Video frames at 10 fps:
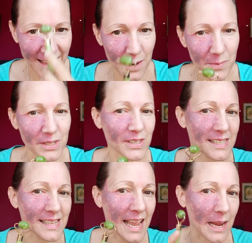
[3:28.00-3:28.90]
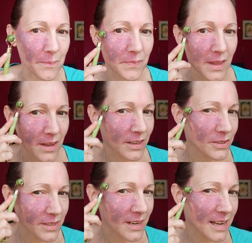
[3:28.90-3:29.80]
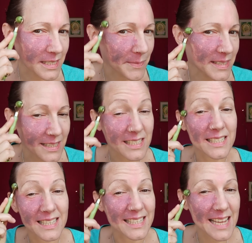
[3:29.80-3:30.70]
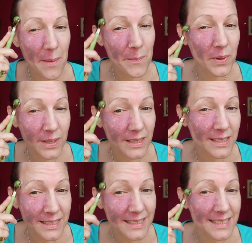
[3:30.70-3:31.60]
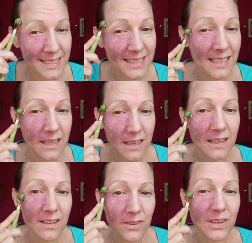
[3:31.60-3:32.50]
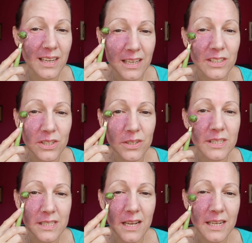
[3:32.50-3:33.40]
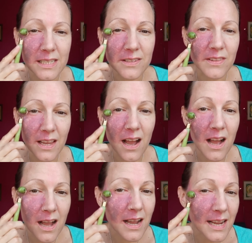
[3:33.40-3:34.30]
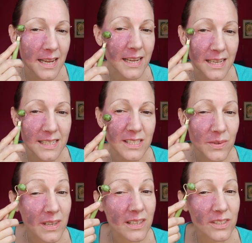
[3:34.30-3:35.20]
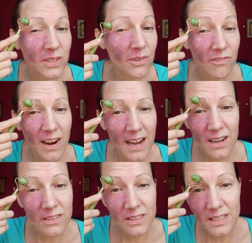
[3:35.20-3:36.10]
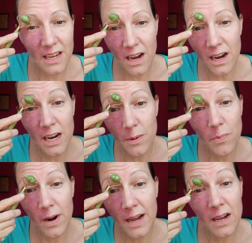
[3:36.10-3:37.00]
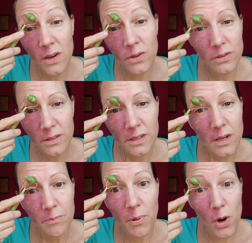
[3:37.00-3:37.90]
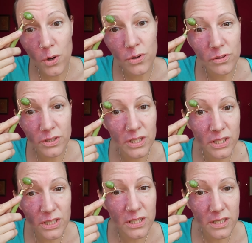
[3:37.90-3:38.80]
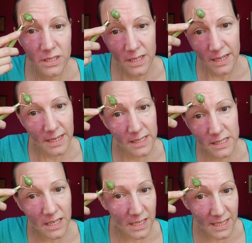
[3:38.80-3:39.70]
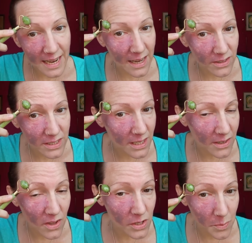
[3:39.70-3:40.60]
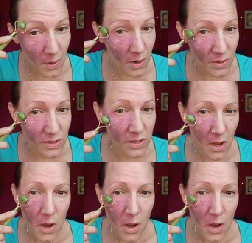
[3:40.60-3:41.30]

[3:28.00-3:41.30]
And we do the same. You can do a nice massage into the temples. We can do the sides of the eyes. We can do around the eyebrow bones, inside and outside of those bones.